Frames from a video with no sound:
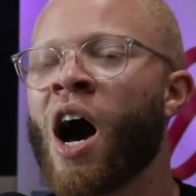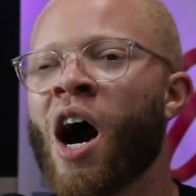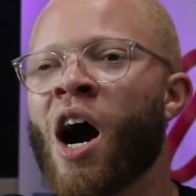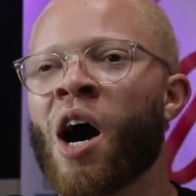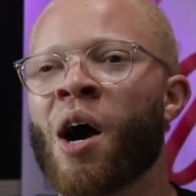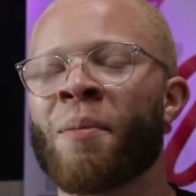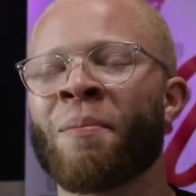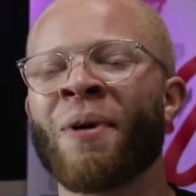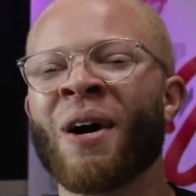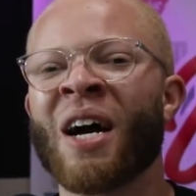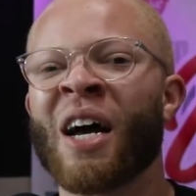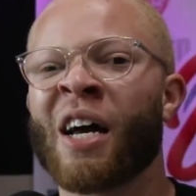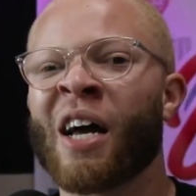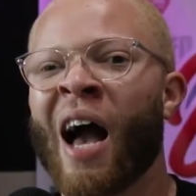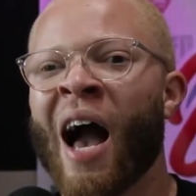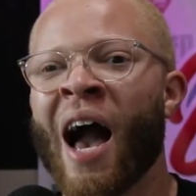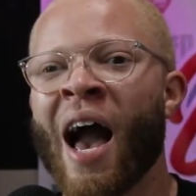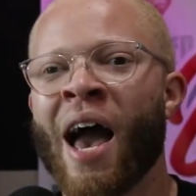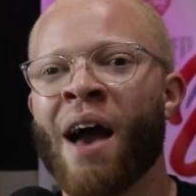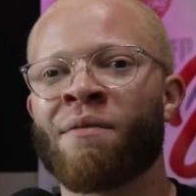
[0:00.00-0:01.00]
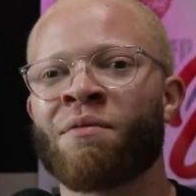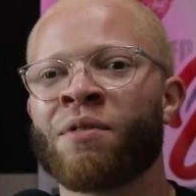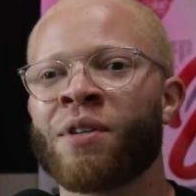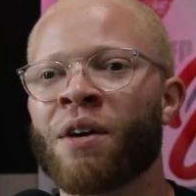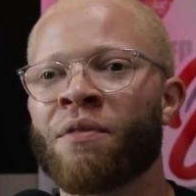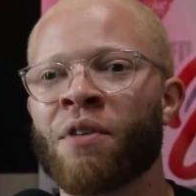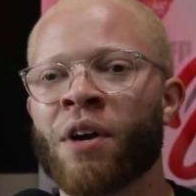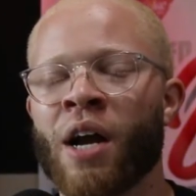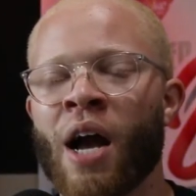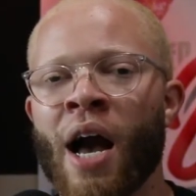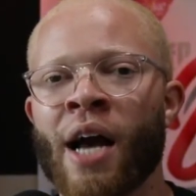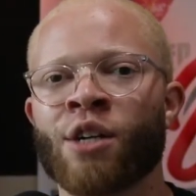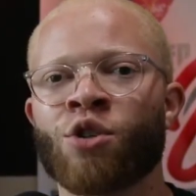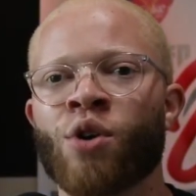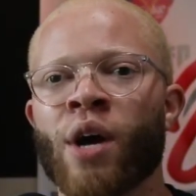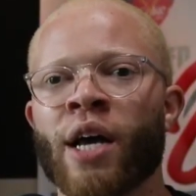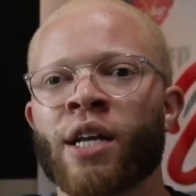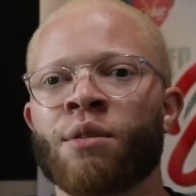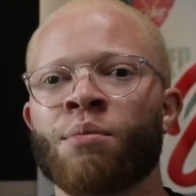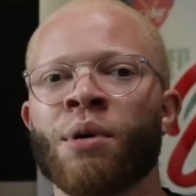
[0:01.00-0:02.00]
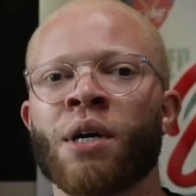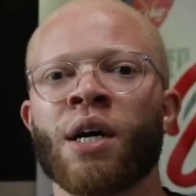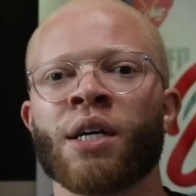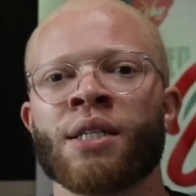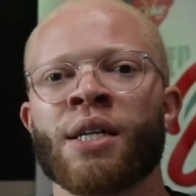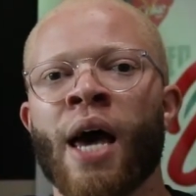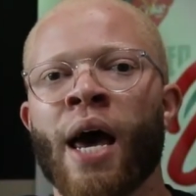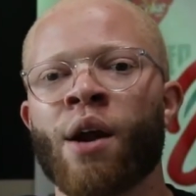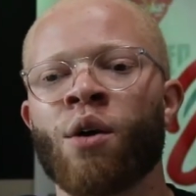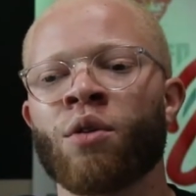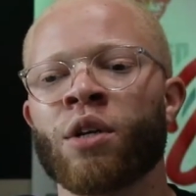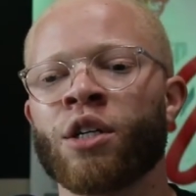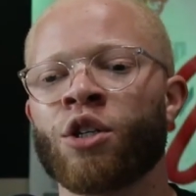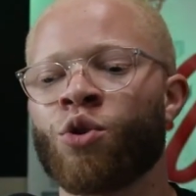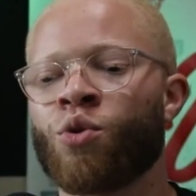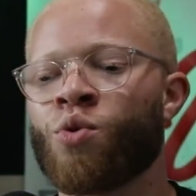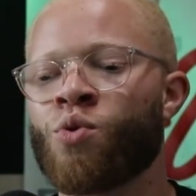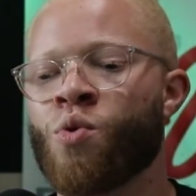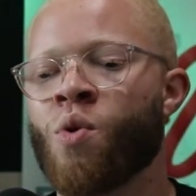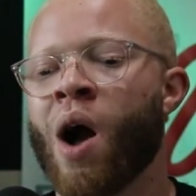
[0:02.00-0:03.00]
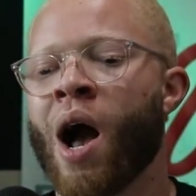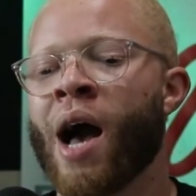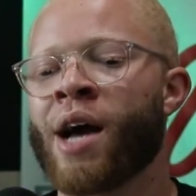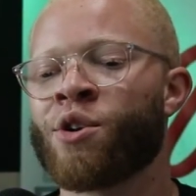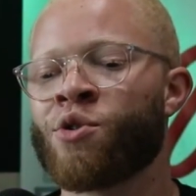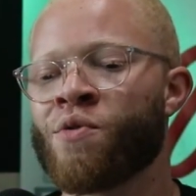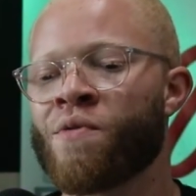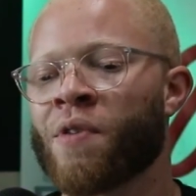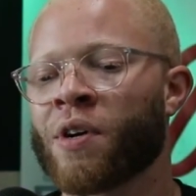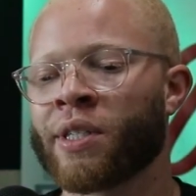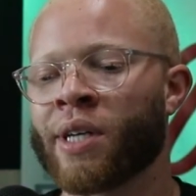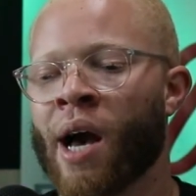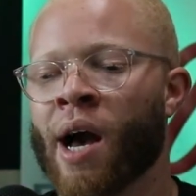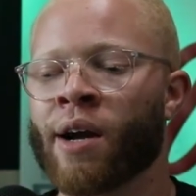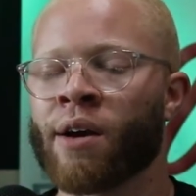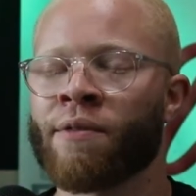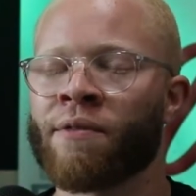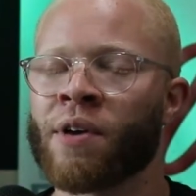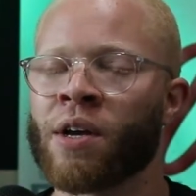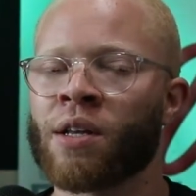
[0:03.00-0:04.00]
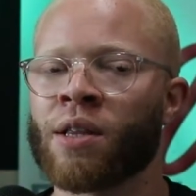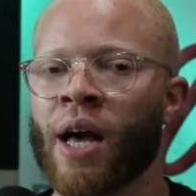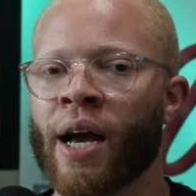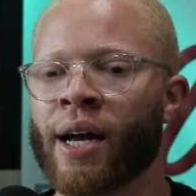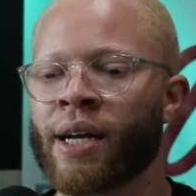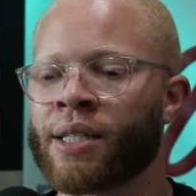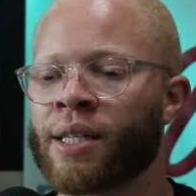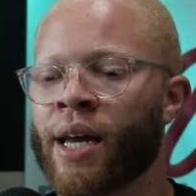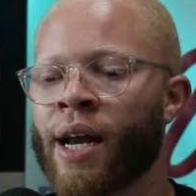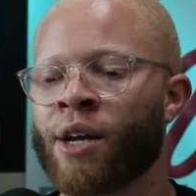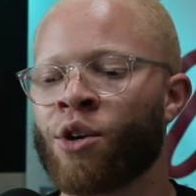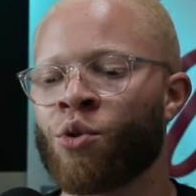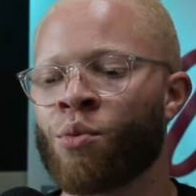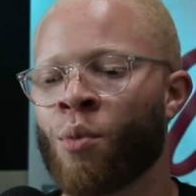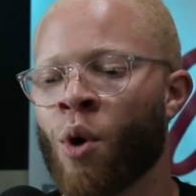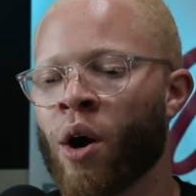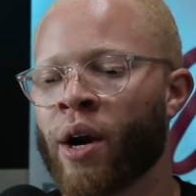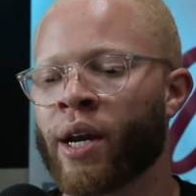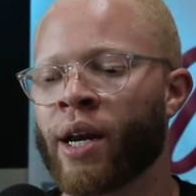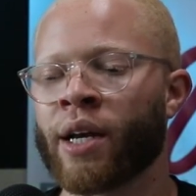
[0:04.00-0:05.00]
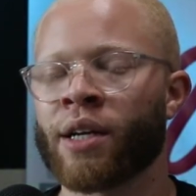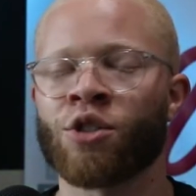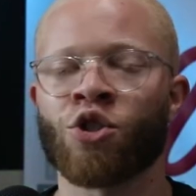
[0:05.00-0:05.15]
I have different contracts because not only do I do photography, like I said, I do marketing.